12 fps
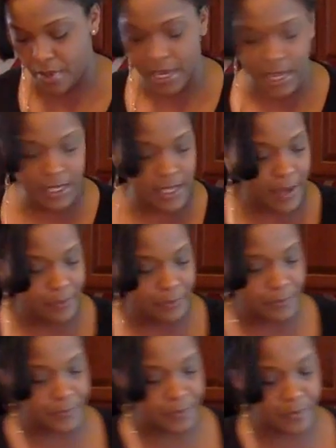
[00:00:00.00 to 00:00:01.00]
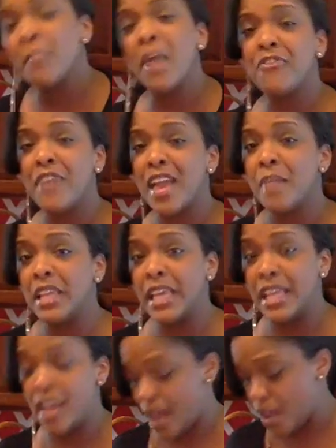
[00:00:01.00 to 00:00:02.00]
can I say? My family
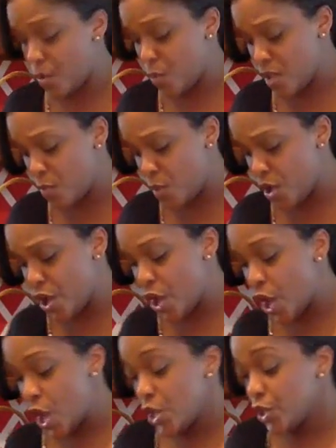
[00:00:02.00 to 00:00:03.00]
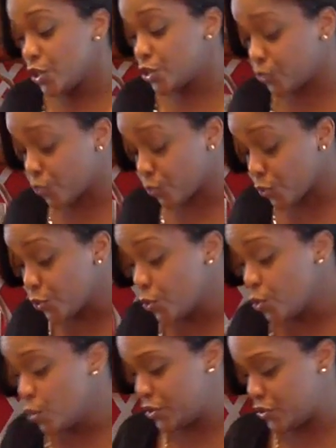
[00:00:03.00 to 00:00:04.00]
and I, we were
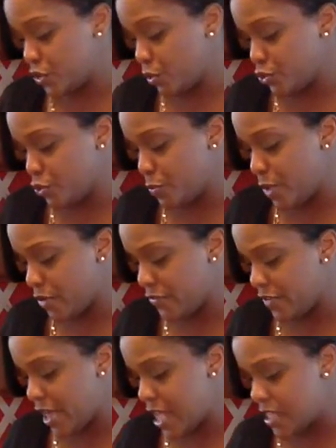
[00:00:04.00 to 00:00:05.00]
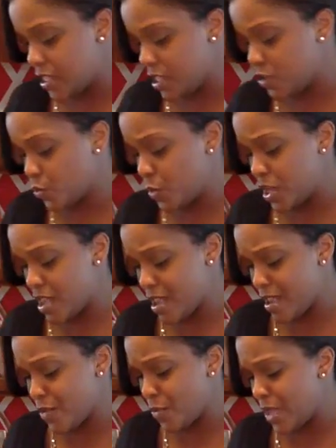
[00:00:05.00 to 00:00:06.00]
true social butterflies this
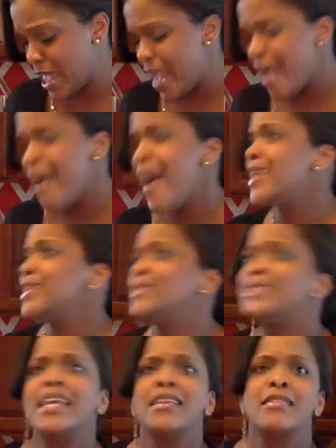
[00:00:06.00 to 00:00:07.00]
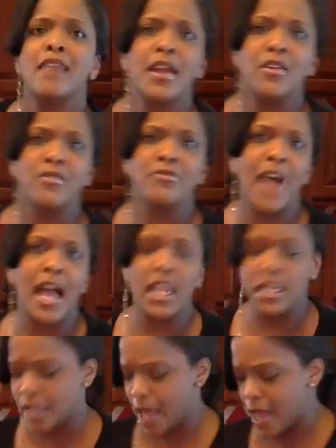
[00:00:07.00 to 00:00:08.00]
weekend. We had a date night on
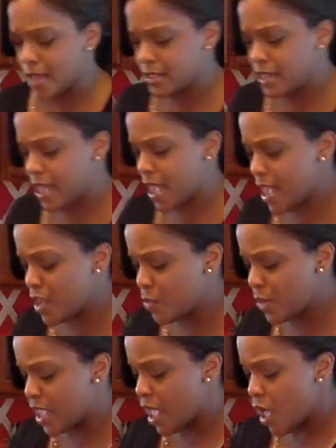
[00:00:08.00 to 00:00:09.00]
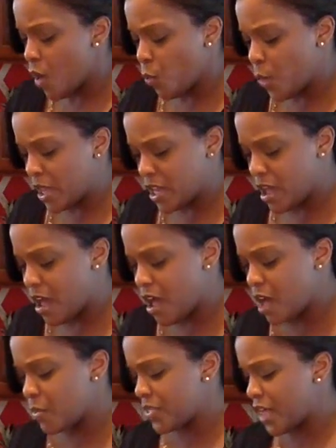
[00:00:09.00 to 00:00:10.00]
Valentine's Day. We went and
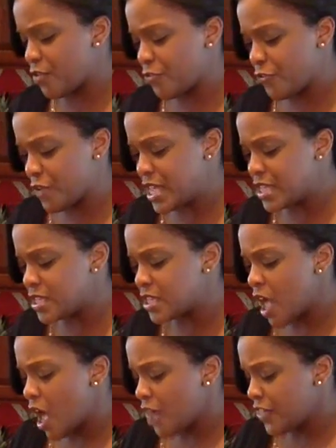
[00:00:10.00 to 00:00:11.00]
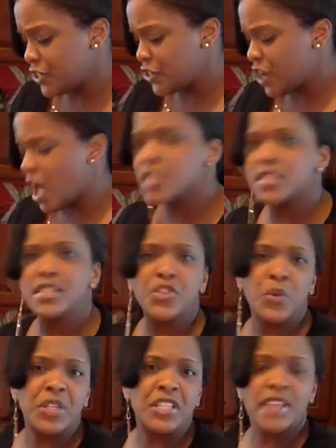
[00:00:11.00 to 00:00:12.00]
hung with our friends, the Johnsons,
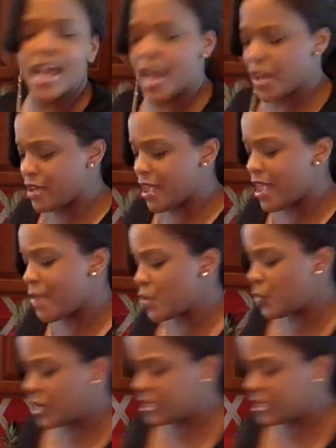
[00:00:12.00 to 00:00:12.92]
on Saturday. We went